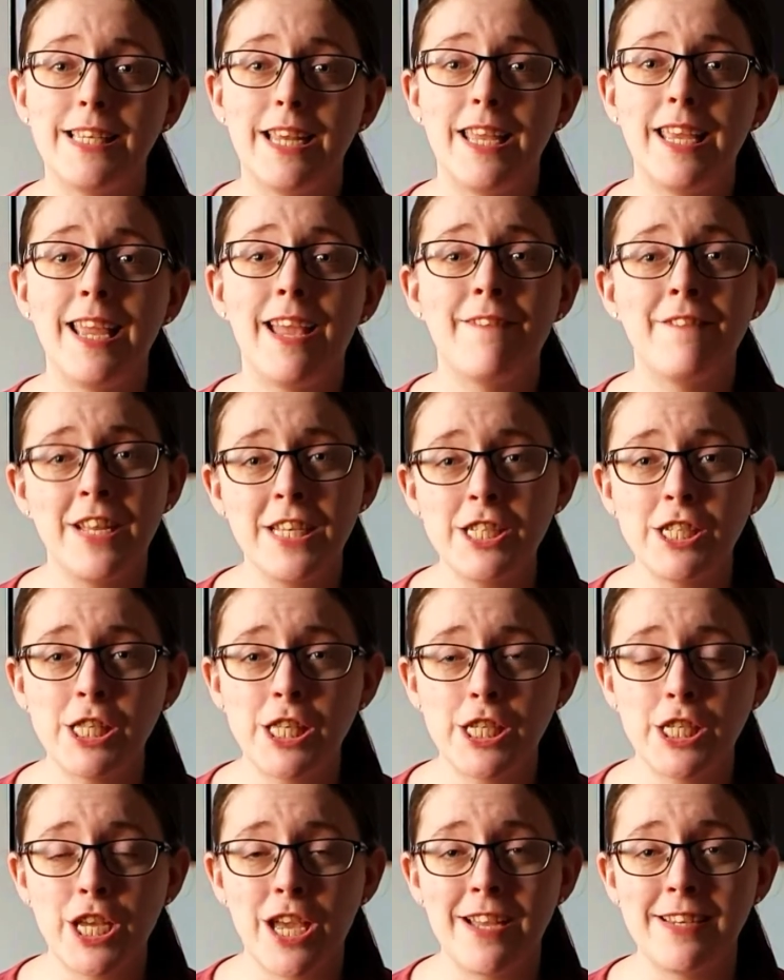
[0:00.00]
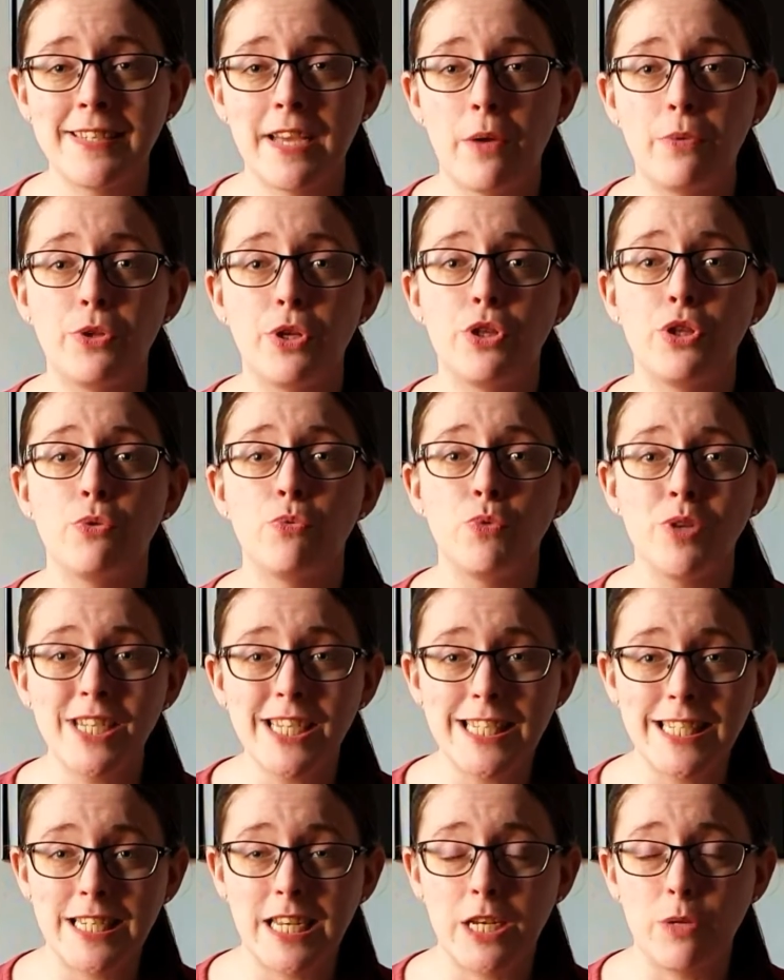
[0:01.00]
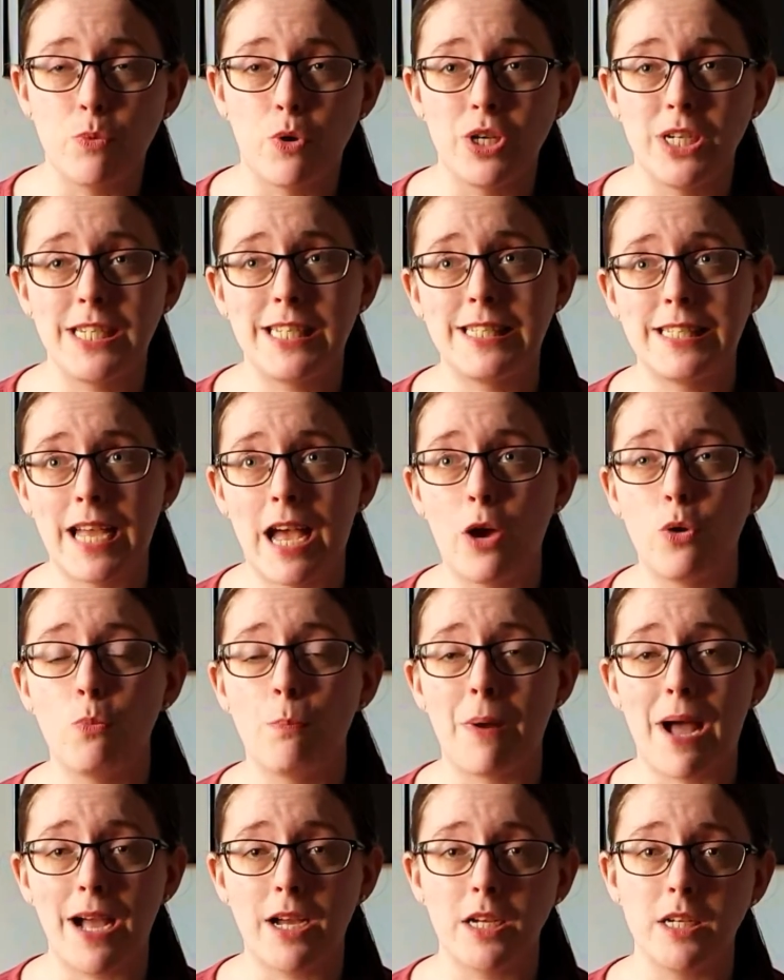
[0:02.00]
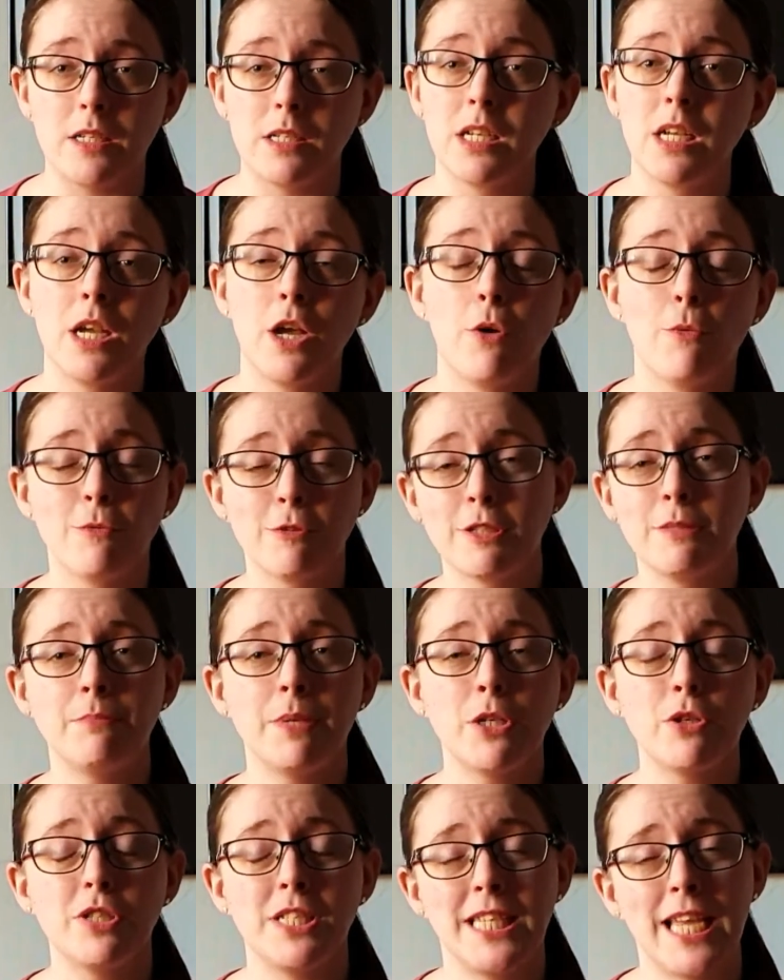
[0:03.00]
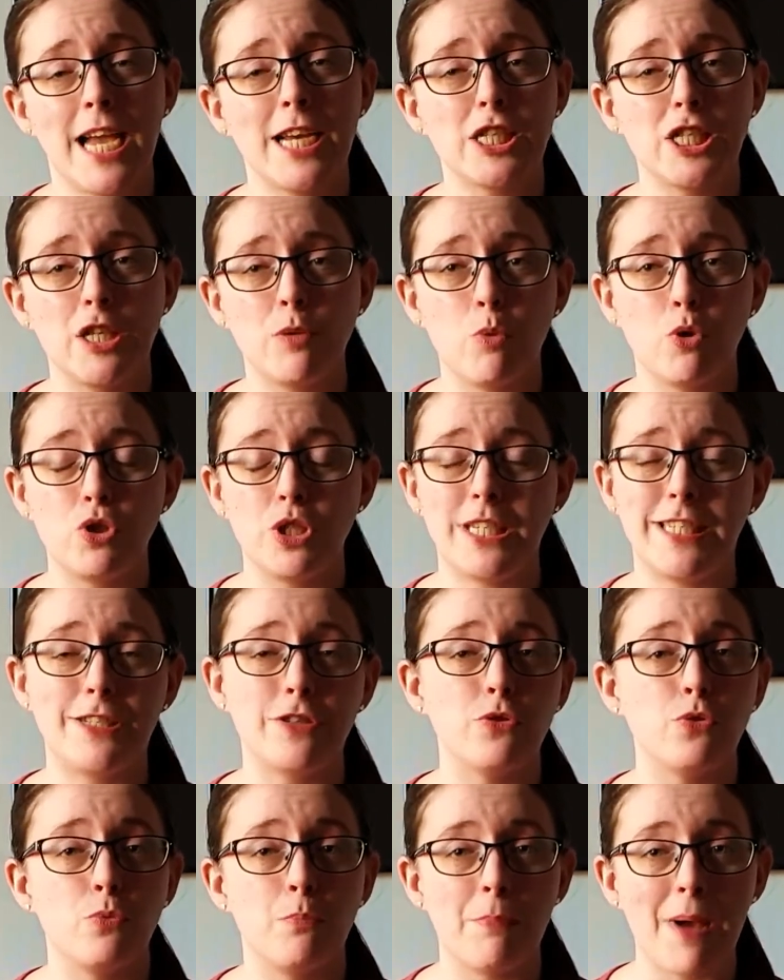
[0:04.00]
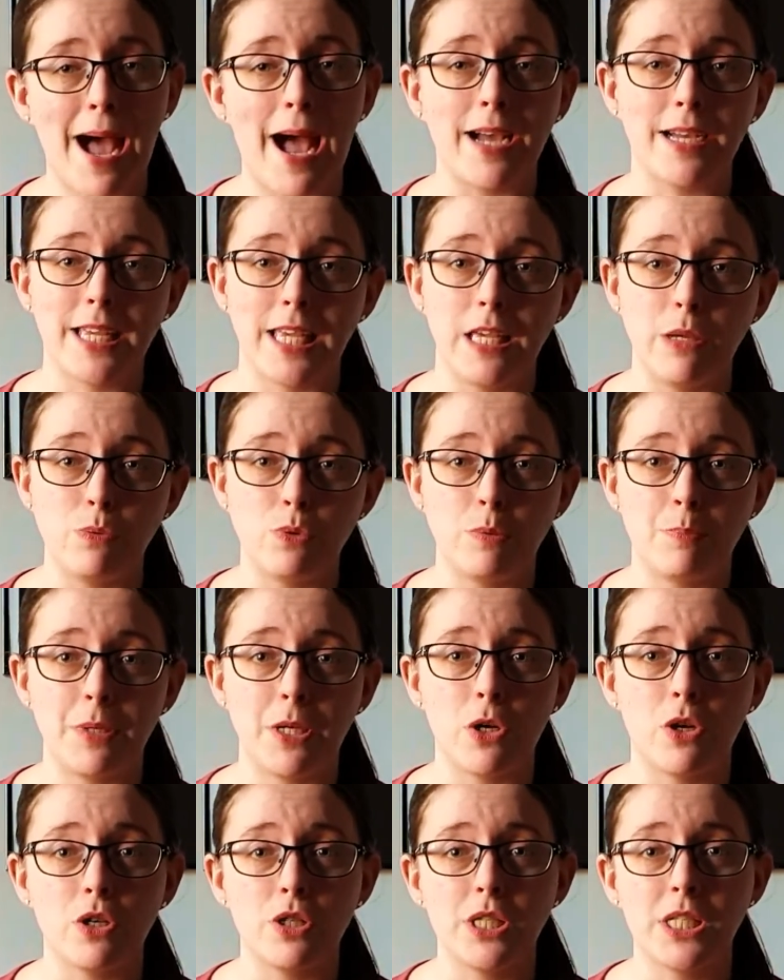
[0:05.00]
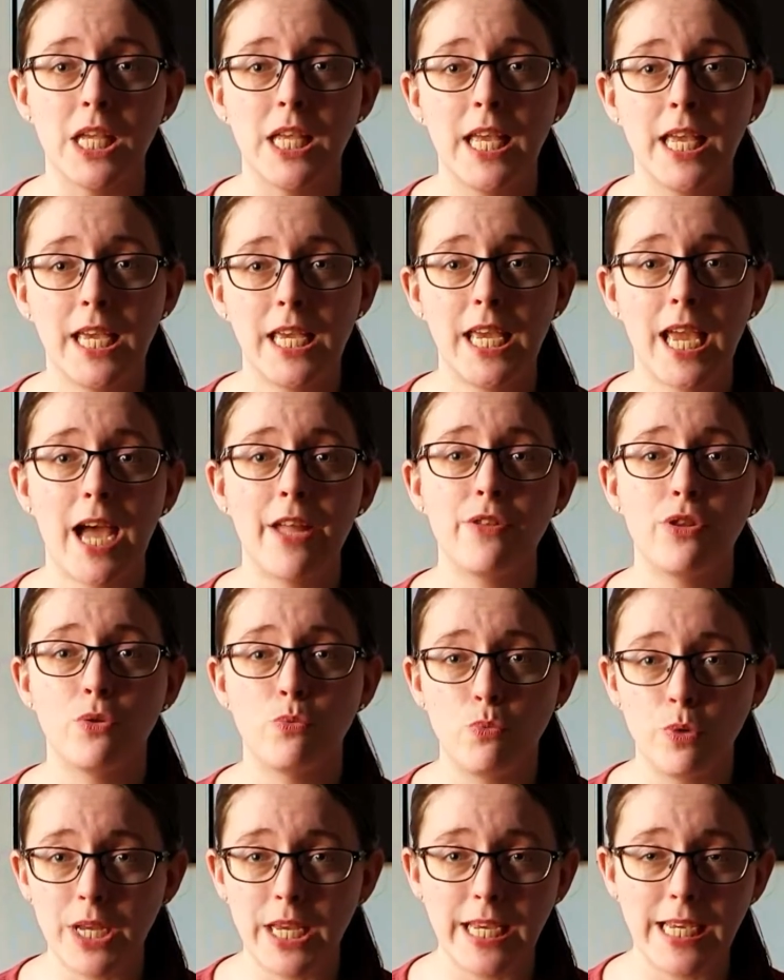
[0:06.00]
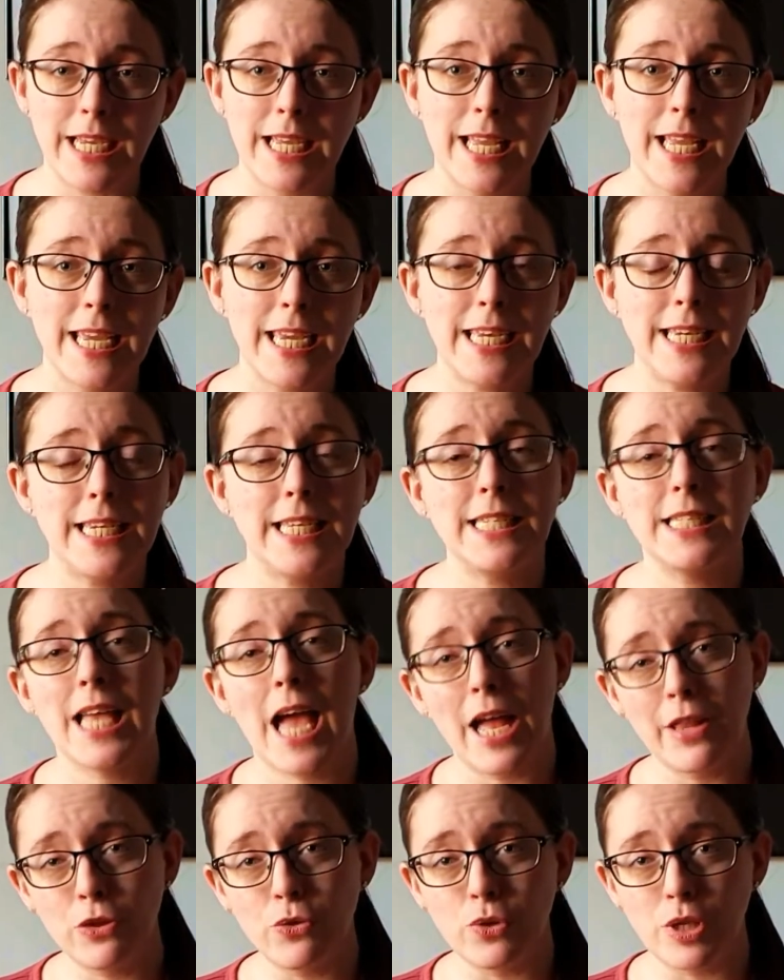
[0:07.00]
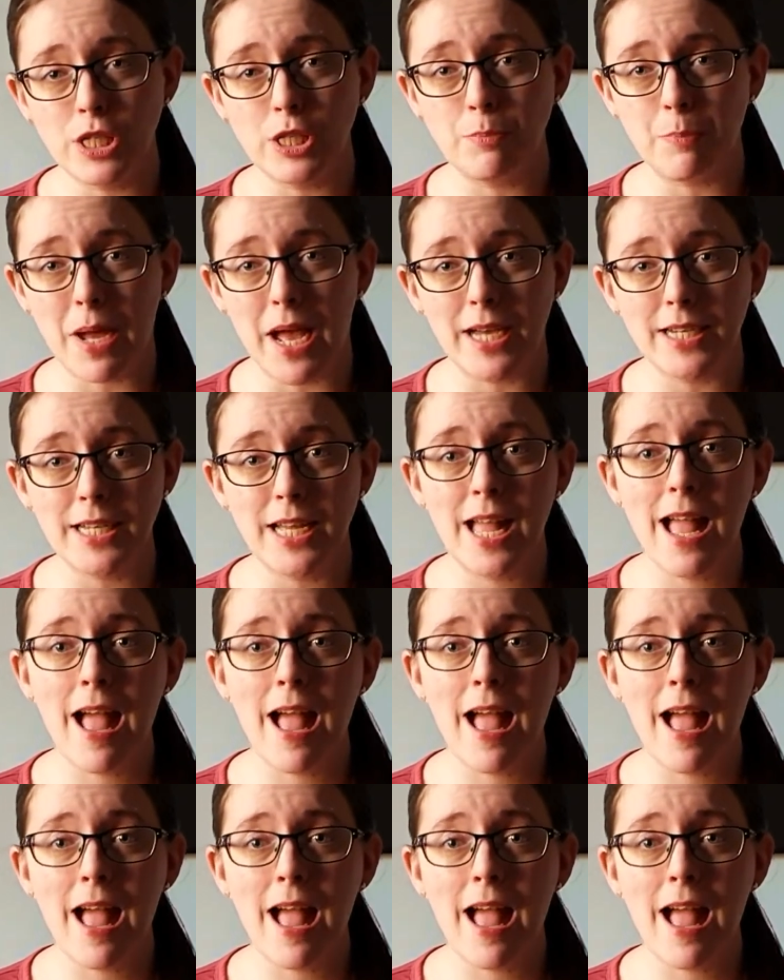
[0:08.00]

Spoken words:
It eventually turned out that the reason he wanted to start unpacking wasn't because he actually wanted to unpack, it was because he had the ring in his hand luggage bag